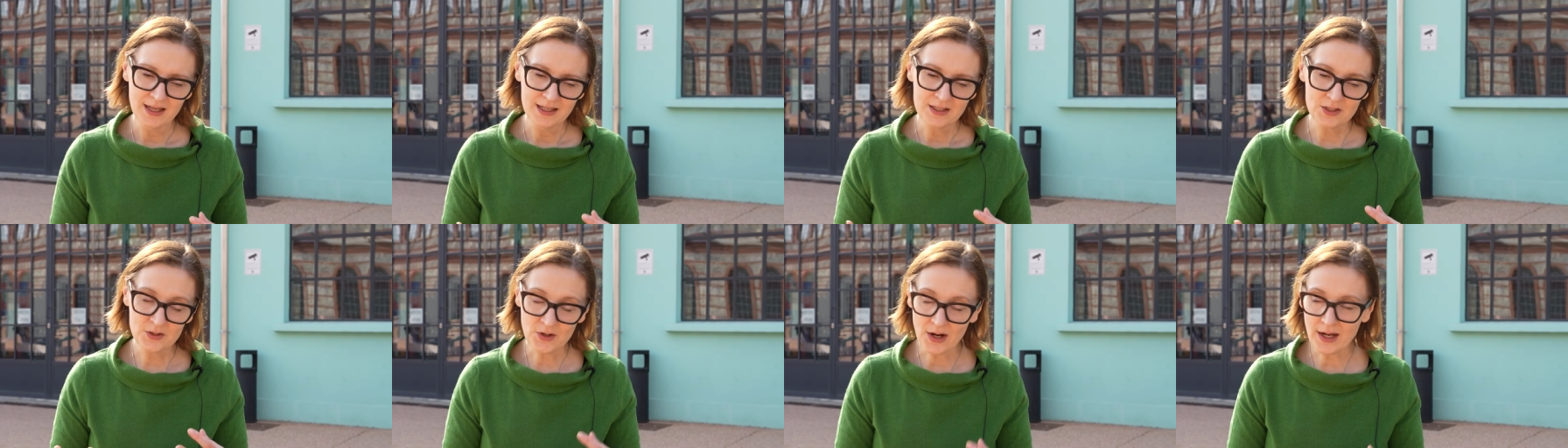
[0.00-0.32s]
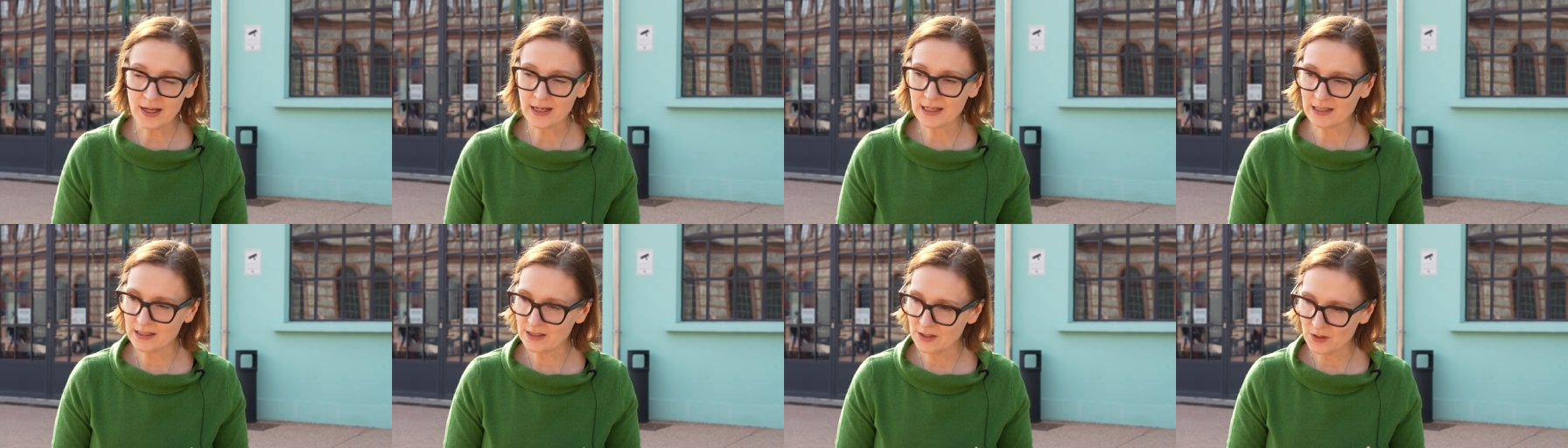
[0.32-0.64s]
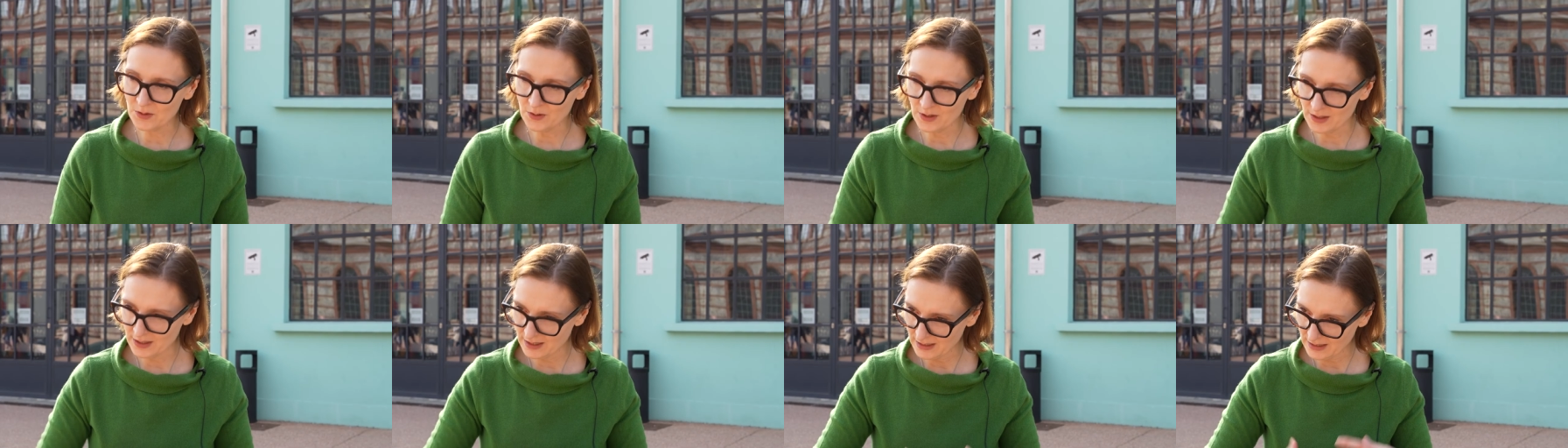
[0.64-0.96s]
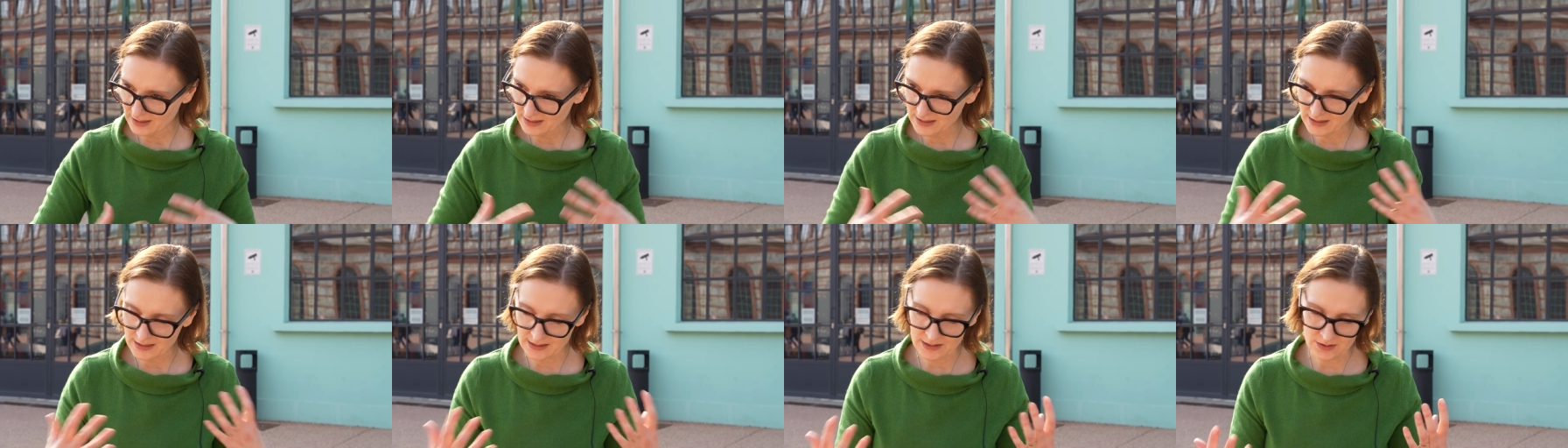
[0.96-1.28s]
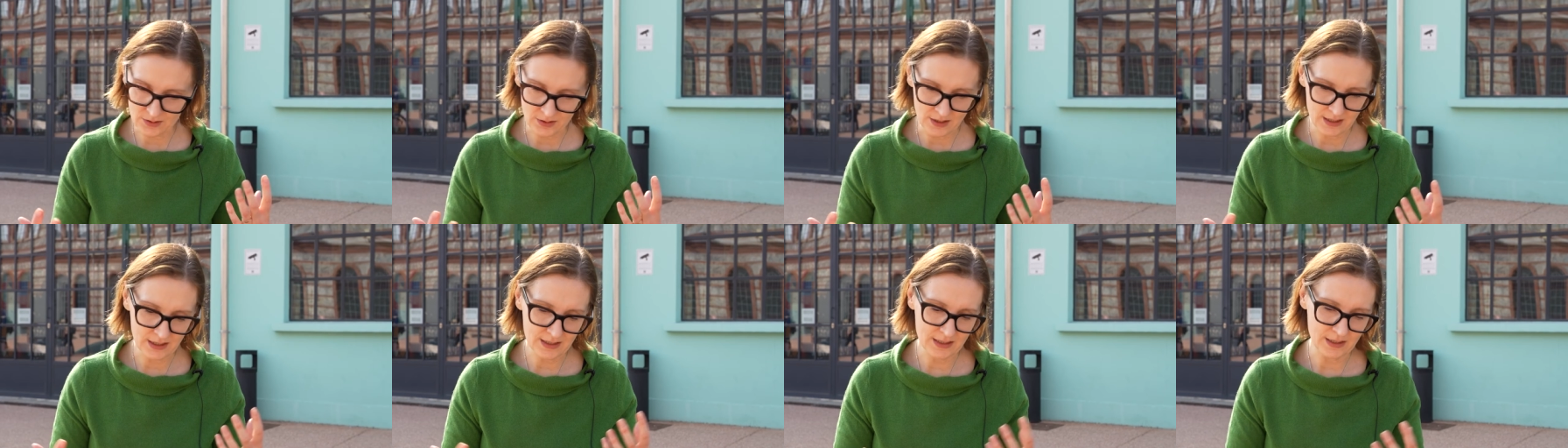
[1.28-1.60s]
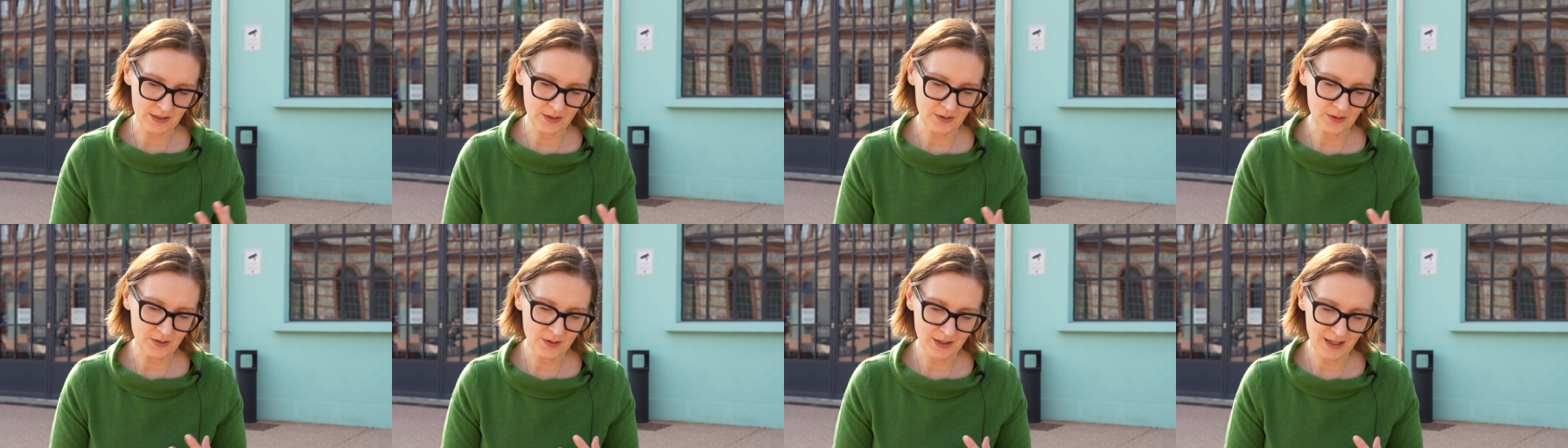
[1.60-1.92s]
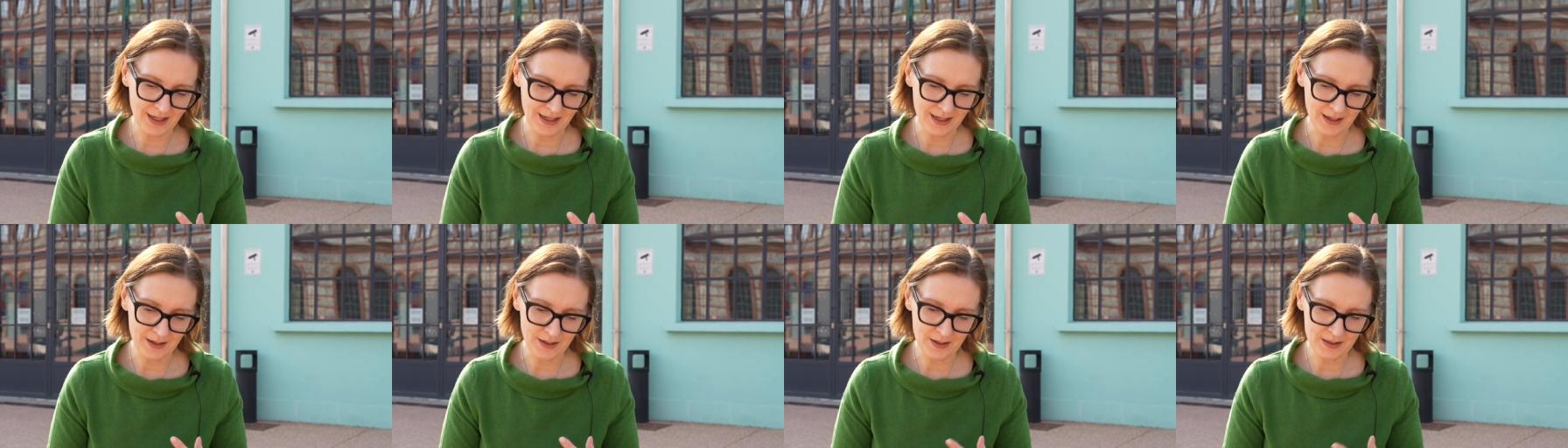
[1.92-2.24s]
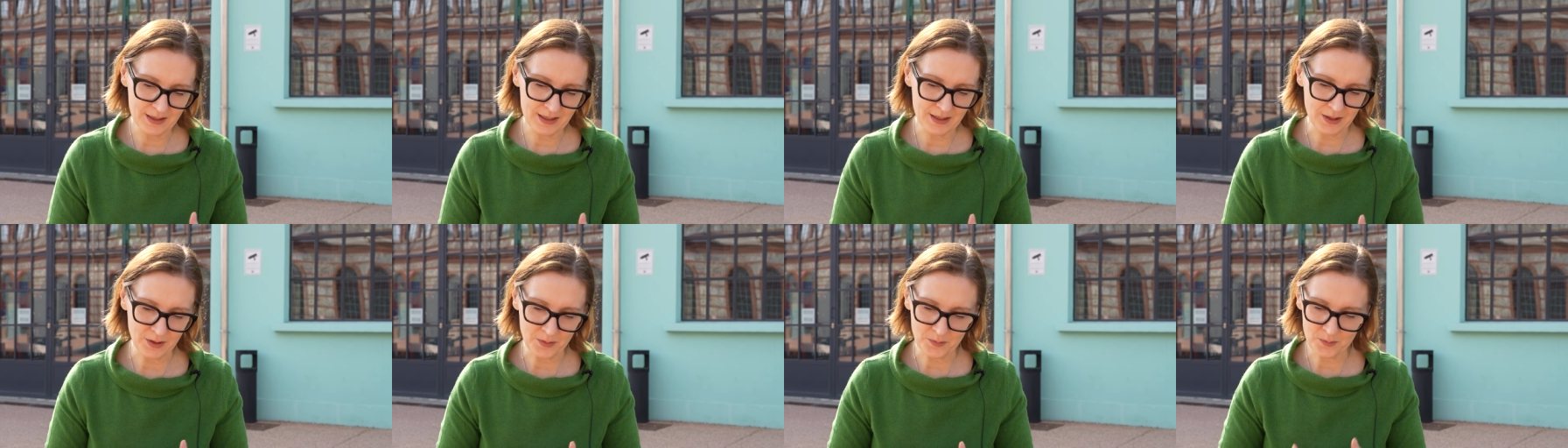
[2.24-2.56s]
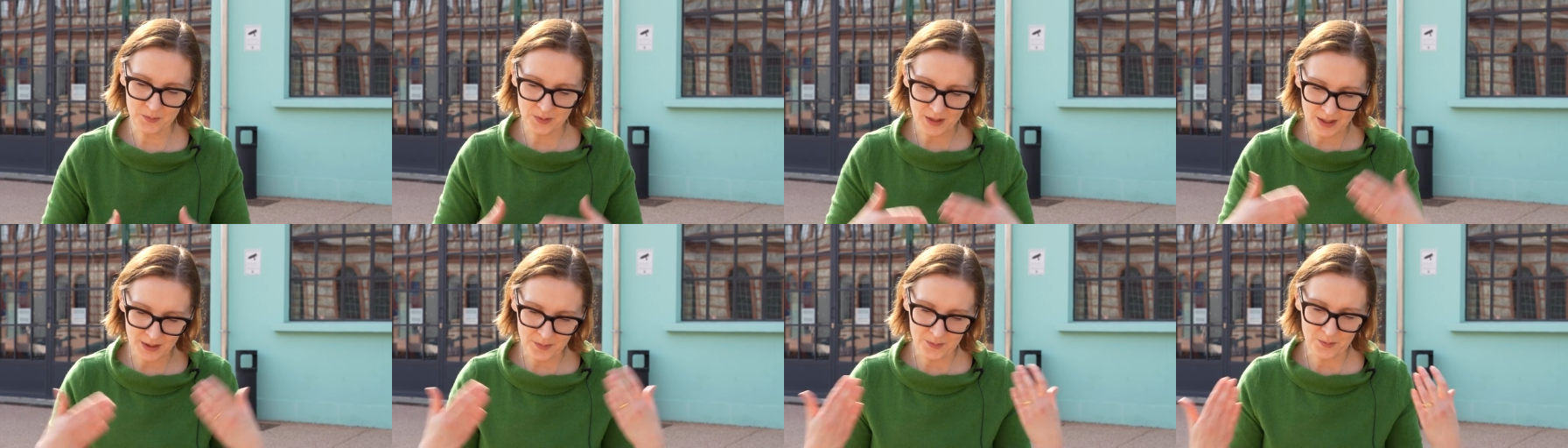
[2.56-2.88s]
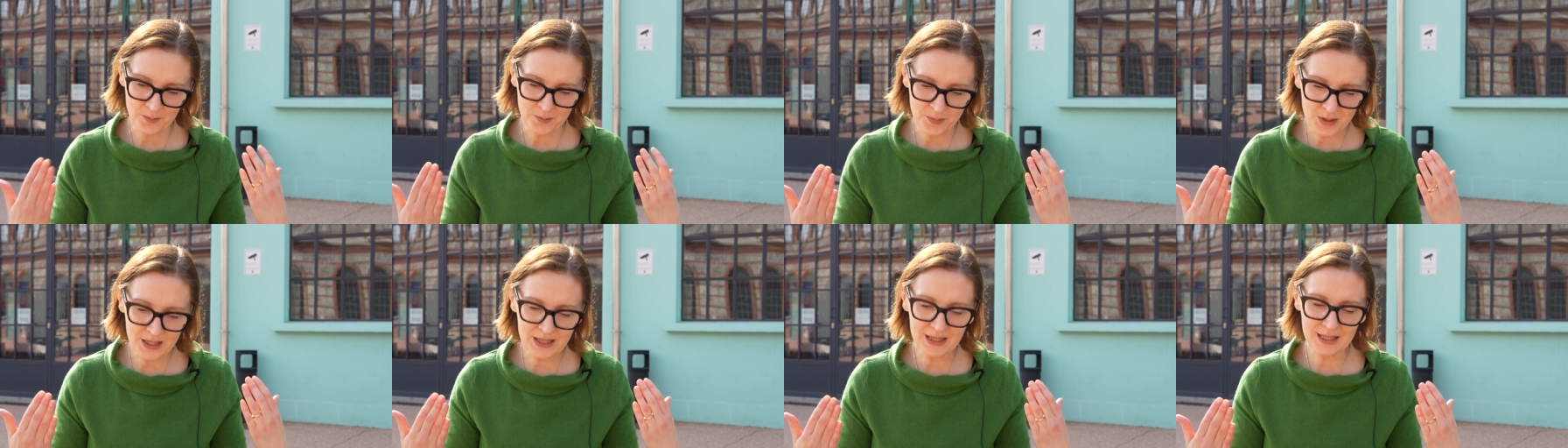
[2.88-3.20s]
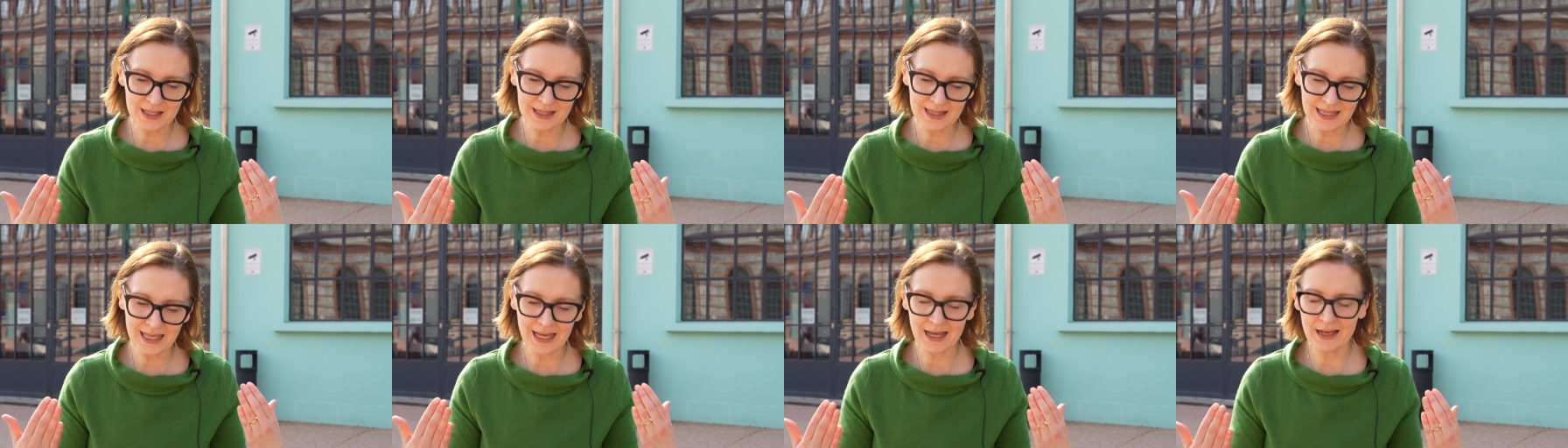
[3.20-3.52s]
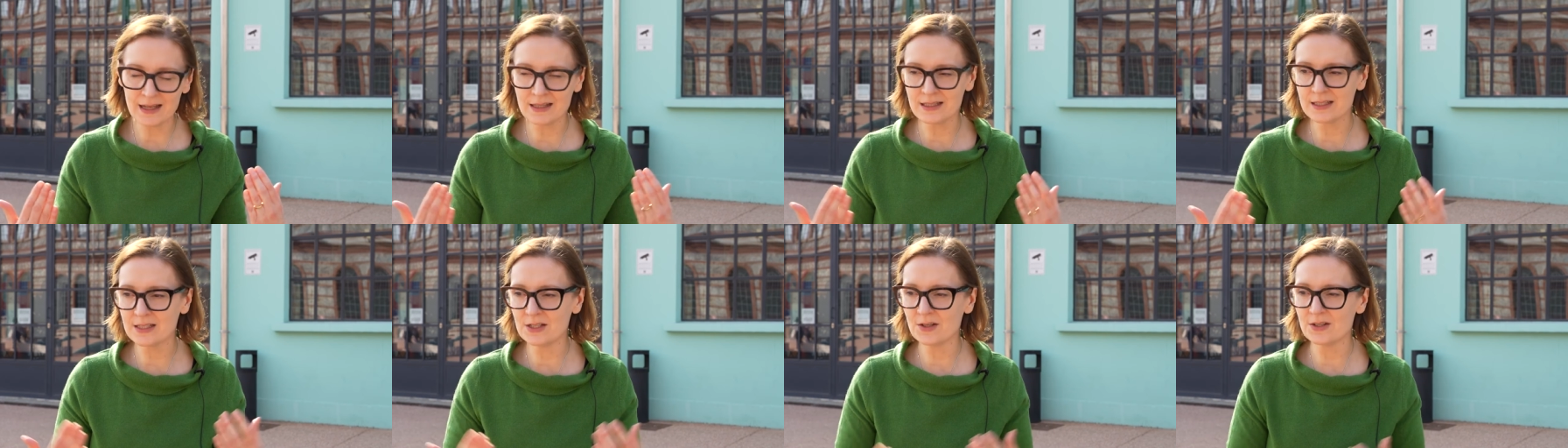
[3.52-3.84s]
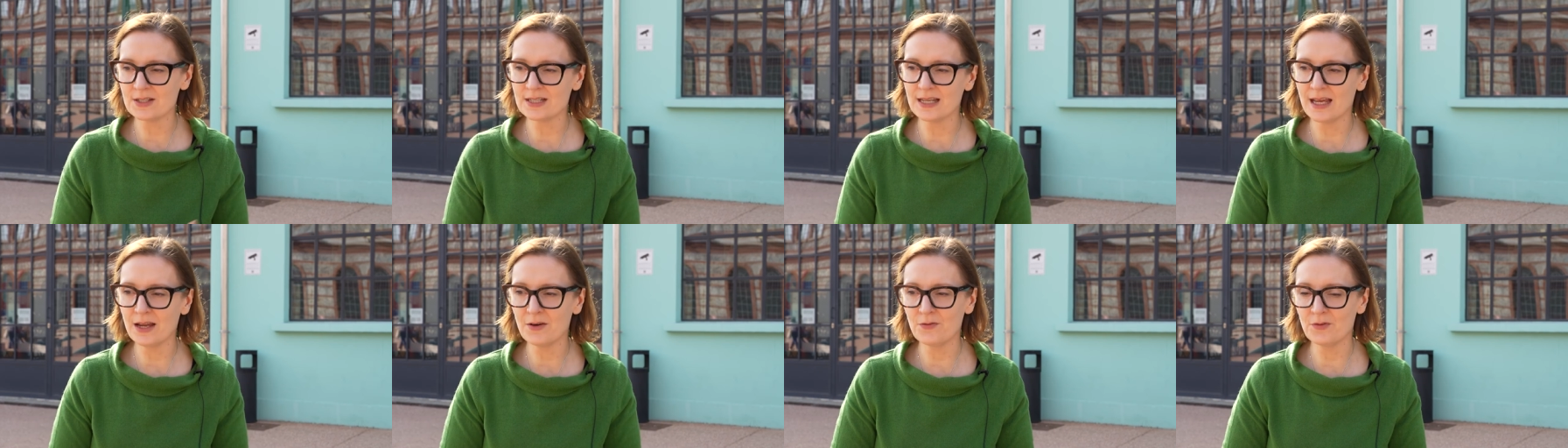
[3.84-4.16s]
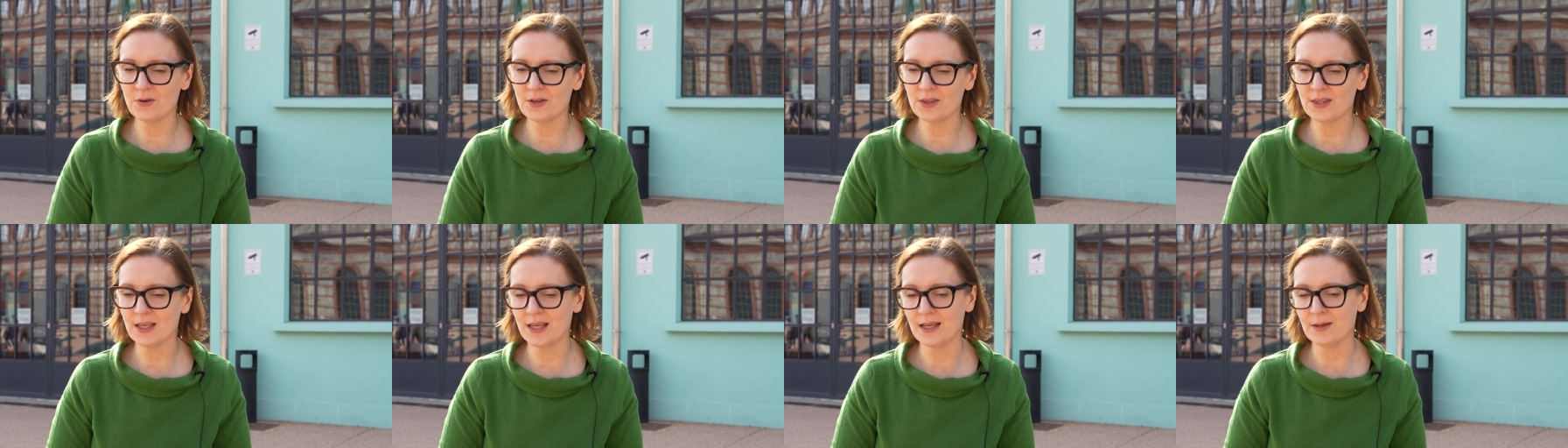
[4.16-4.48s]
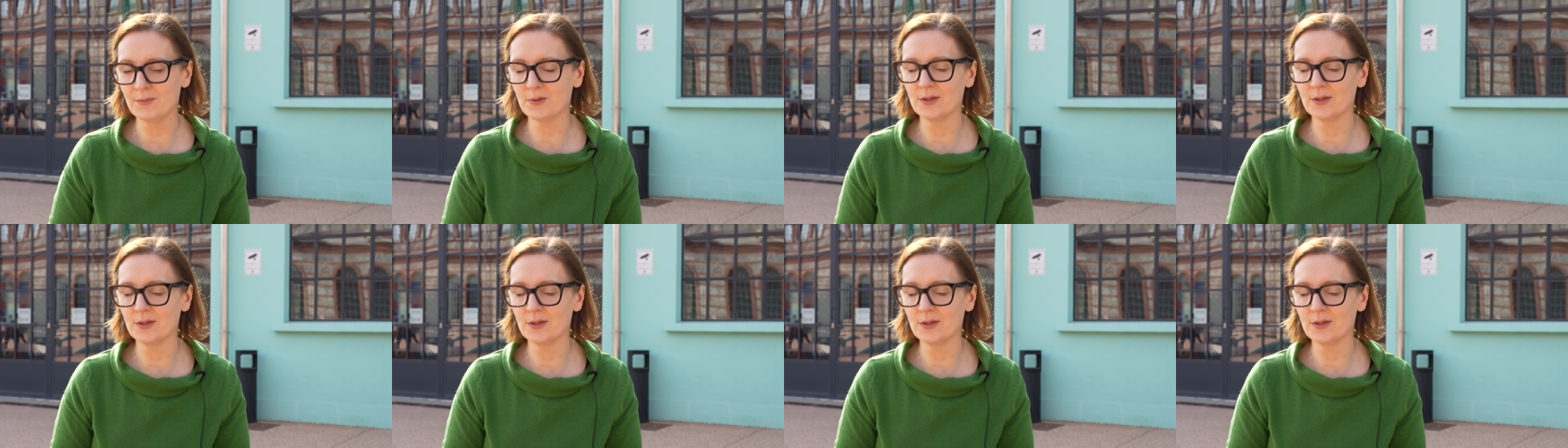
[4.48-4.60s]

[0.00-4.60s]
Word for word: dragon who he thinks is going to be the answer to everything,